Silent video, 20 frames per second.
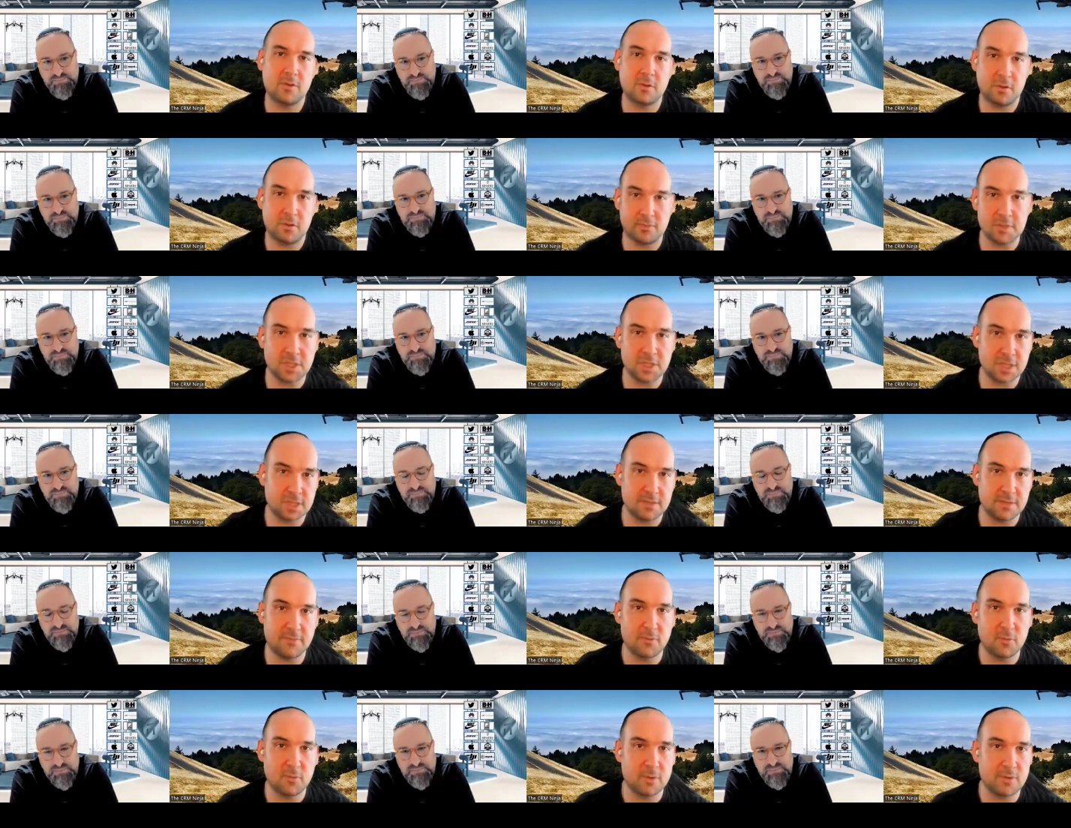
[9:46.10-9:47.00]
Speaker 1: you obviously need
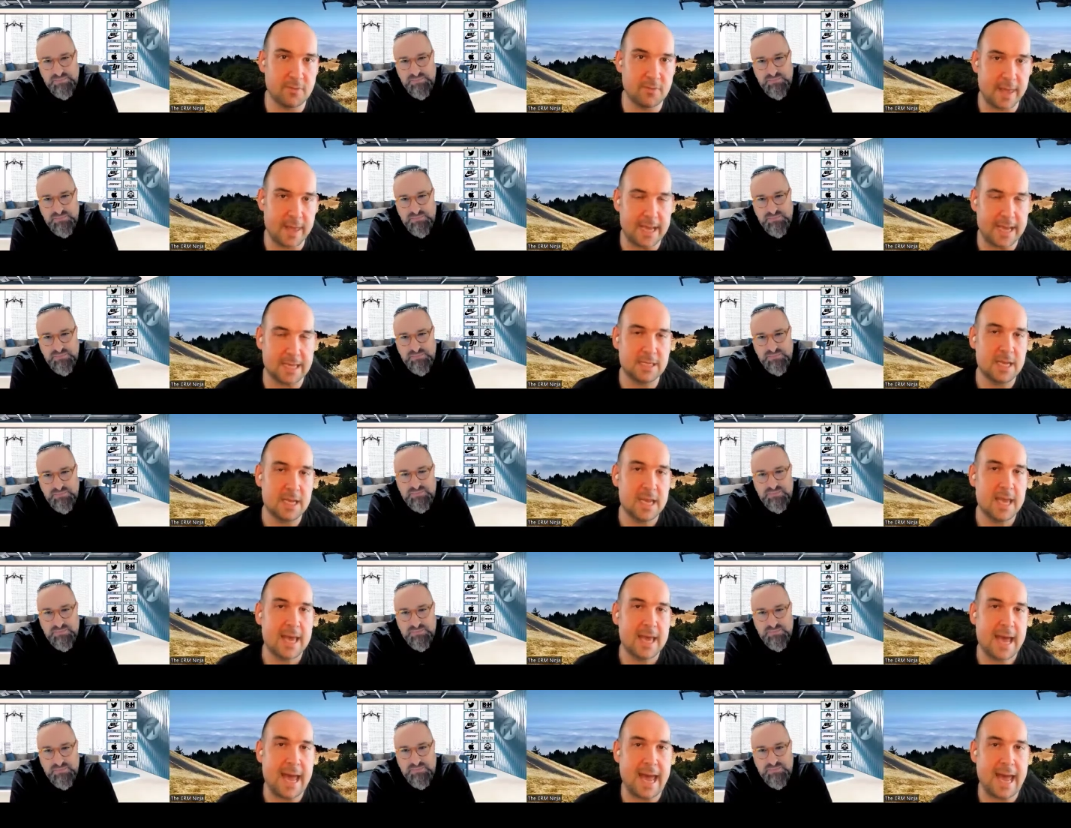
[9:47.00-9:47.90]
to forward for that
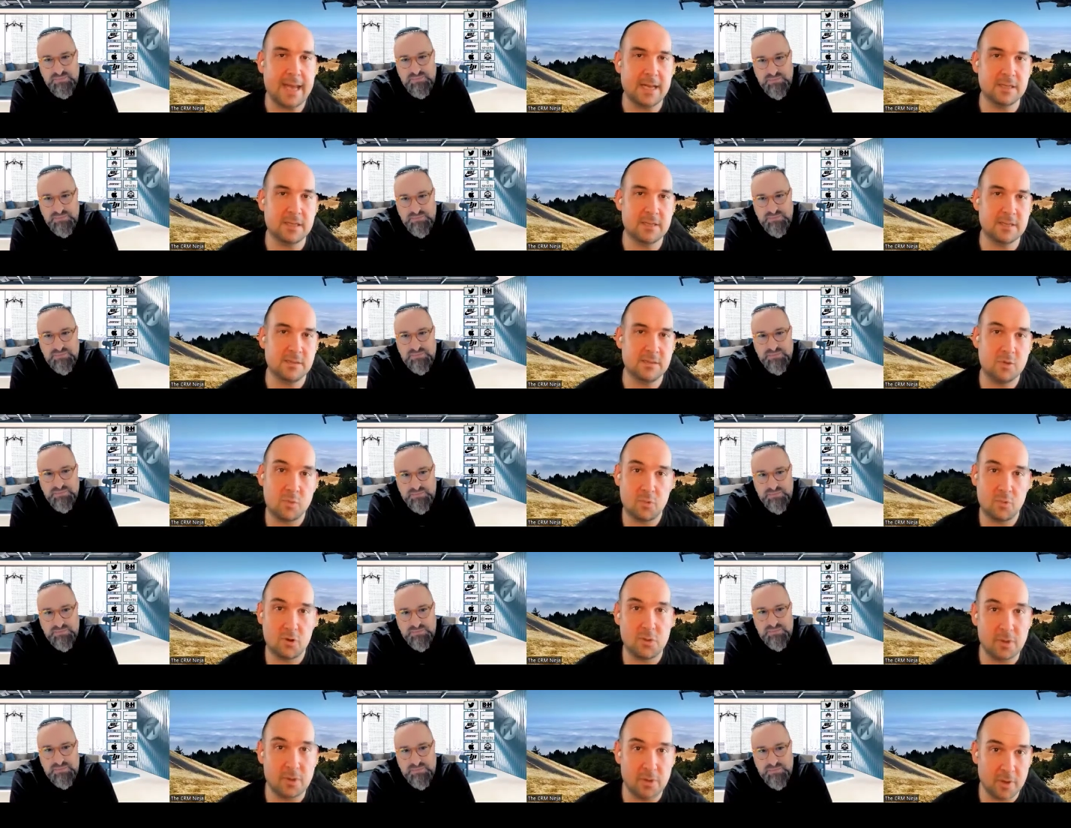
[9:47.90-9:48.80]
and do
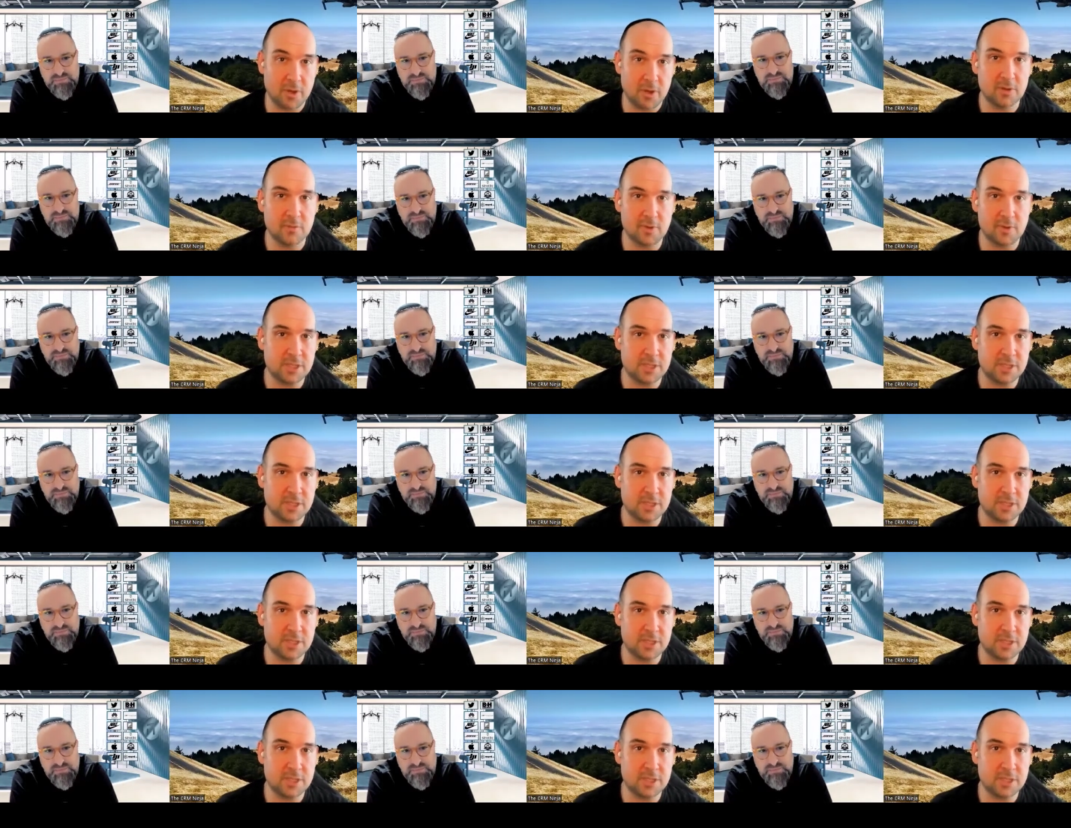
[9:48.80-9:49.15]
appropriate market